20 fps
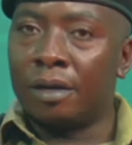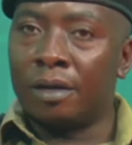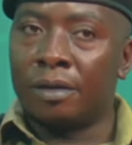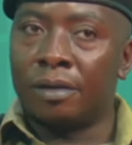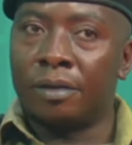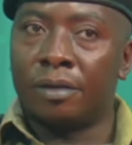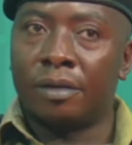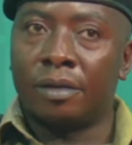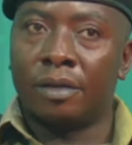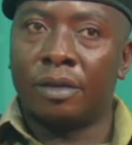
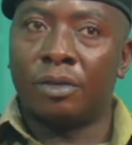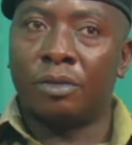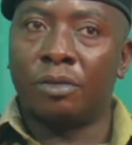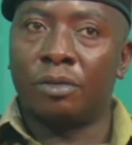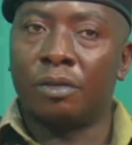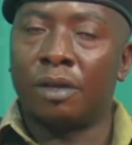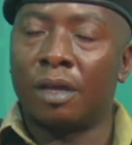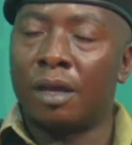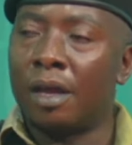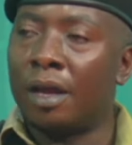issues
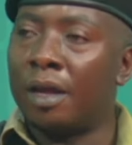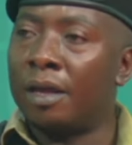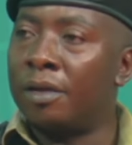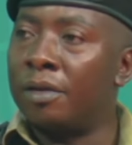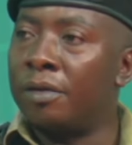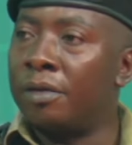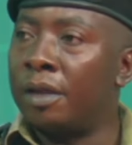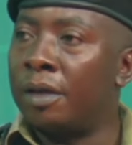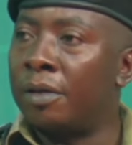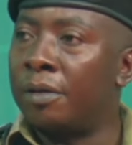I had on
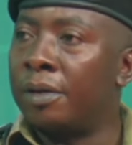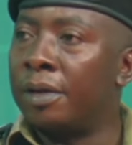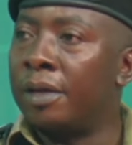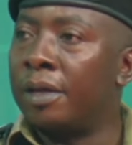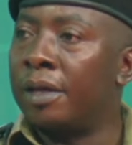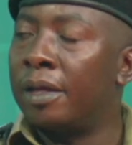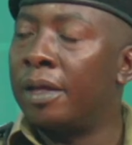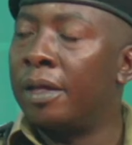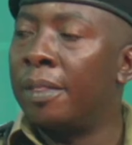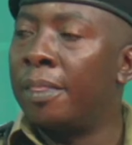the way.
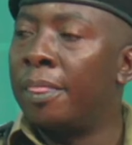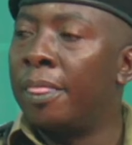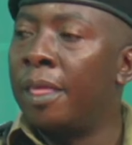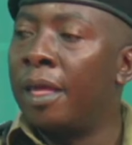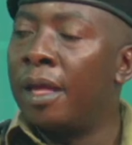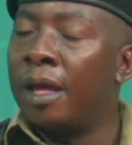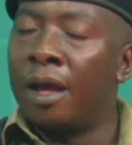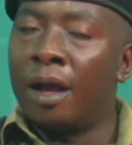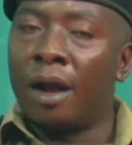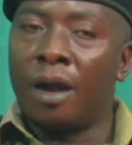
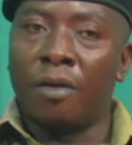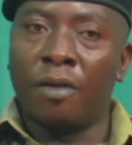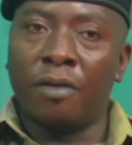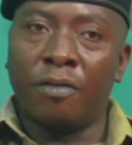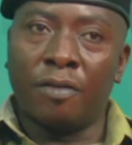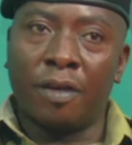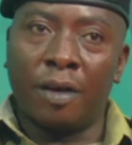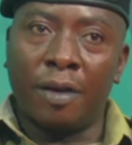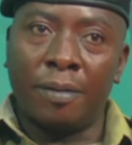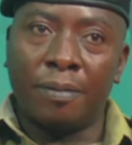
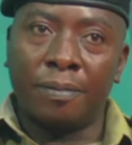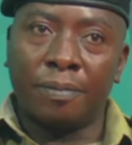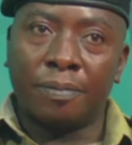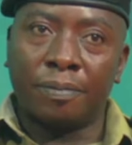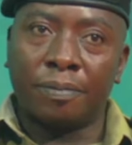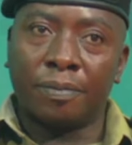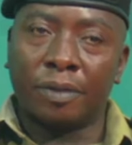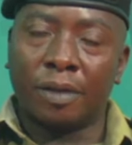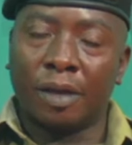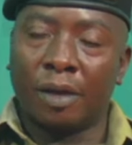However,
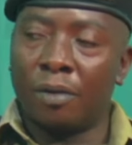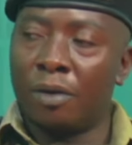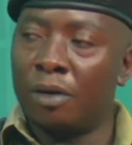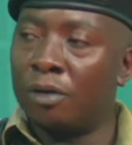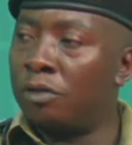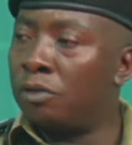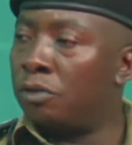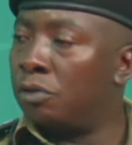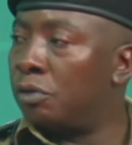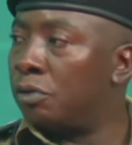I want
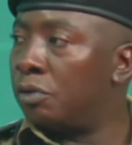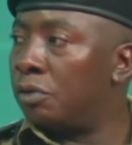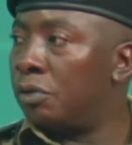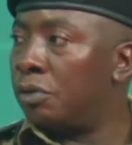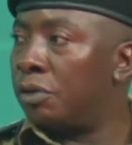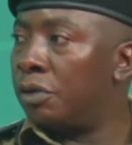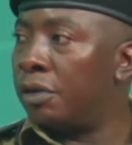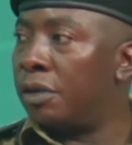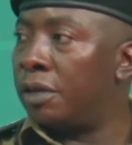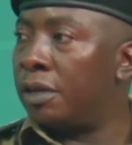to
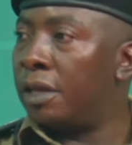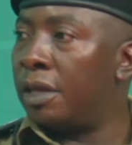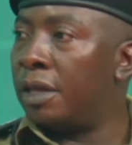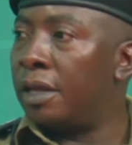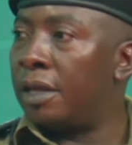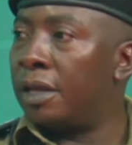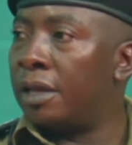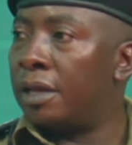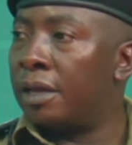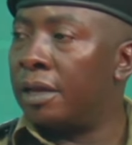join
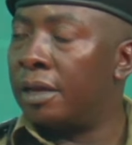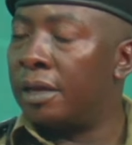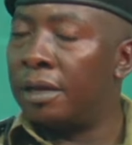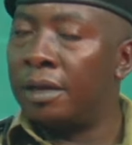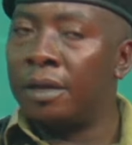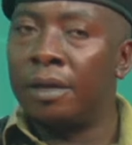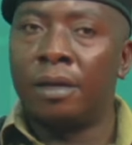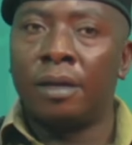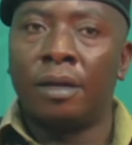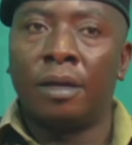the
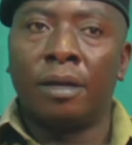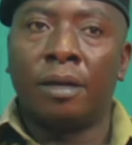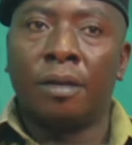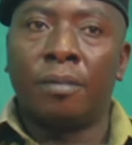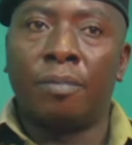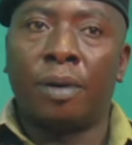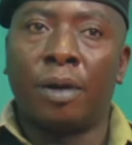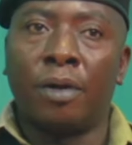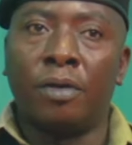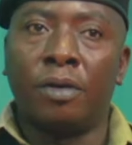
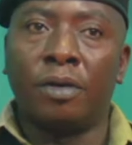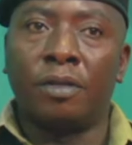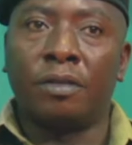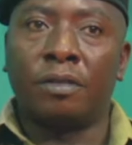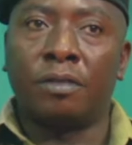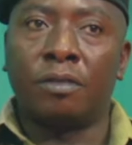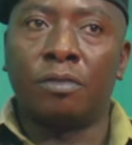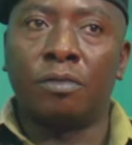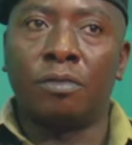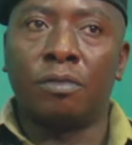panelists
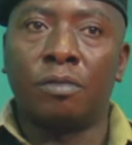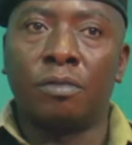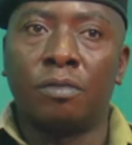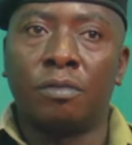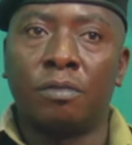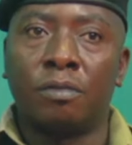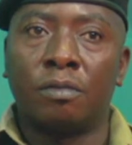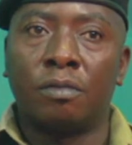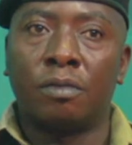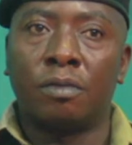to
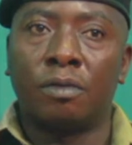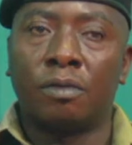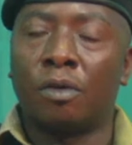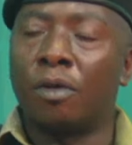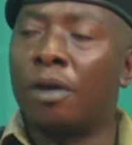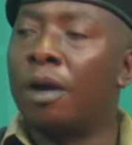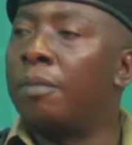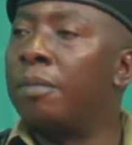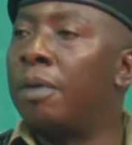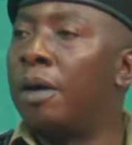talk
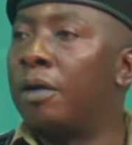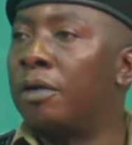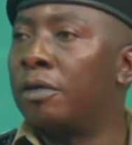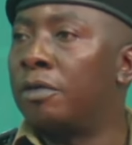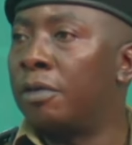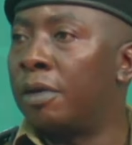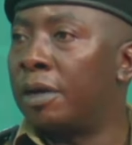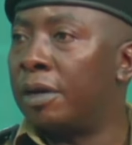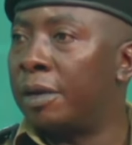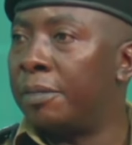about
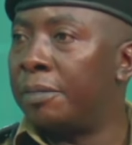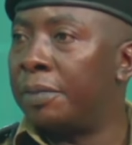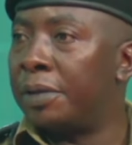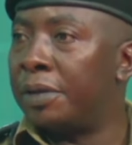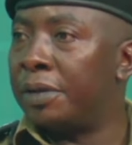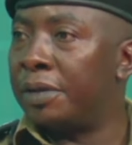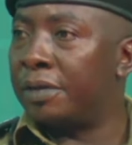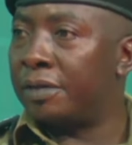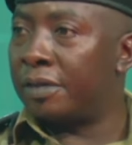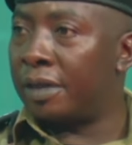what happened
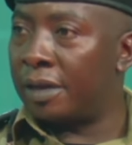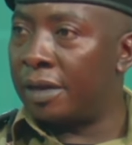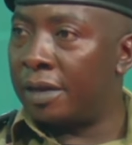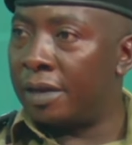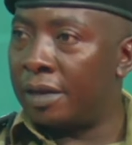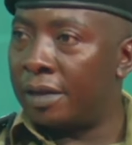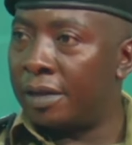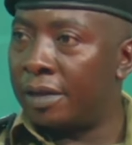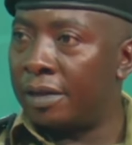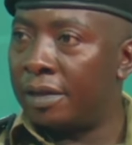yesterday.
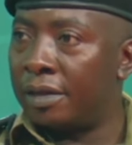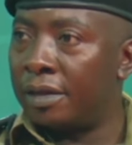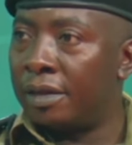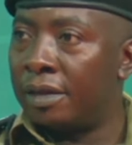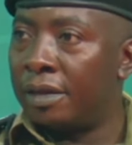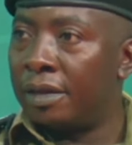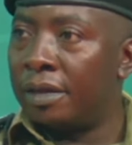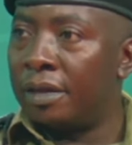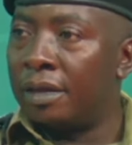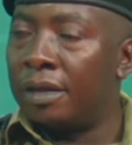
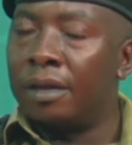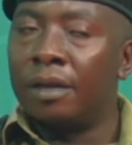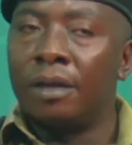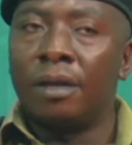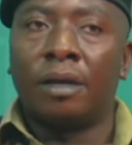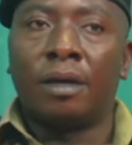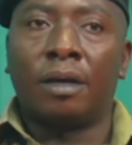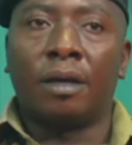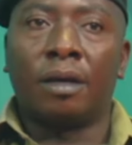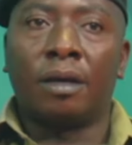
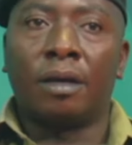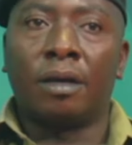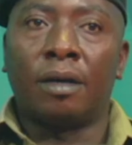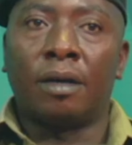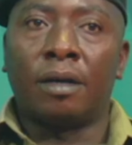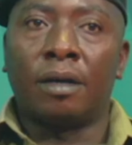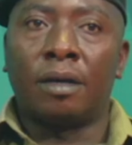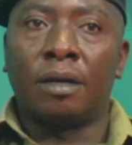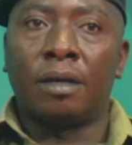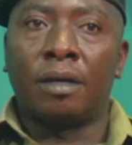
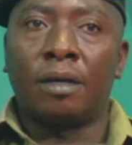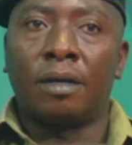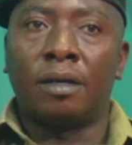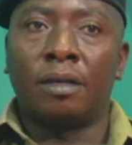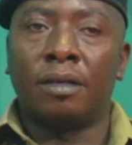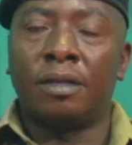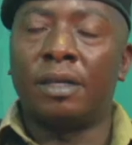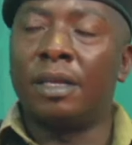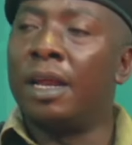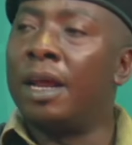
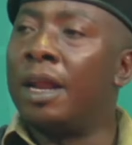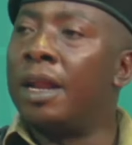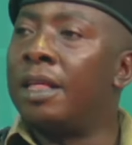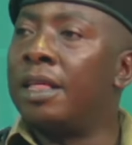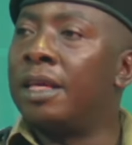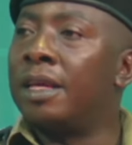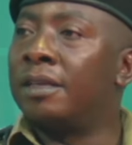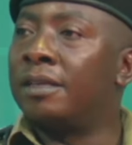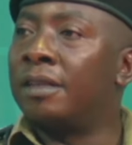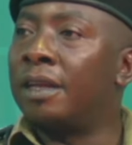Generally,
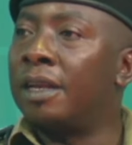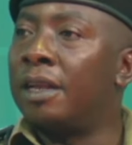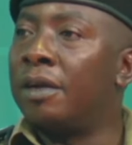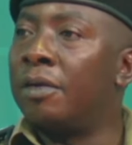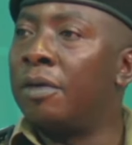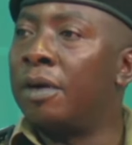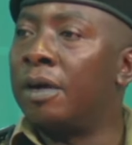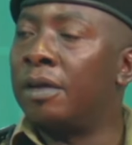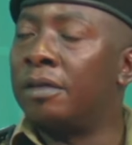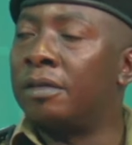yesterday
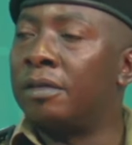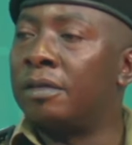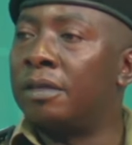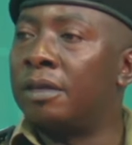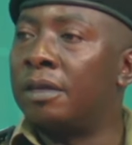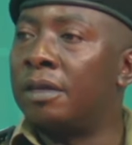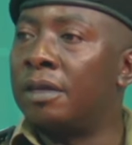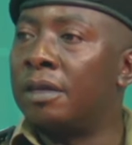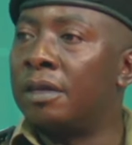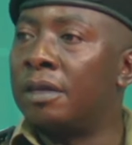was
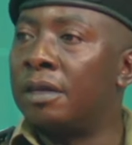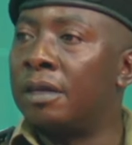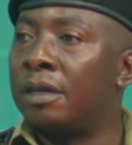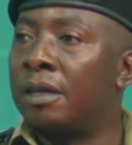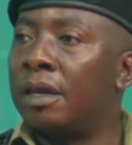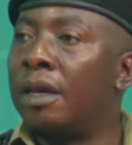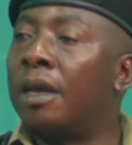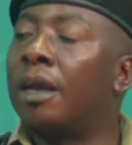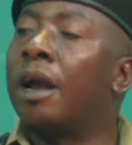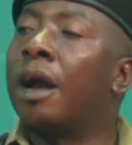a
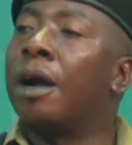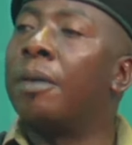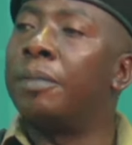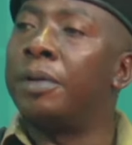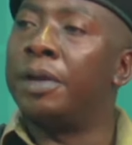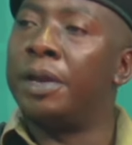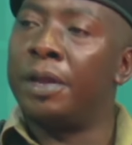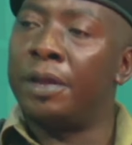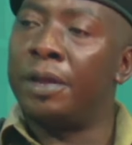calm day.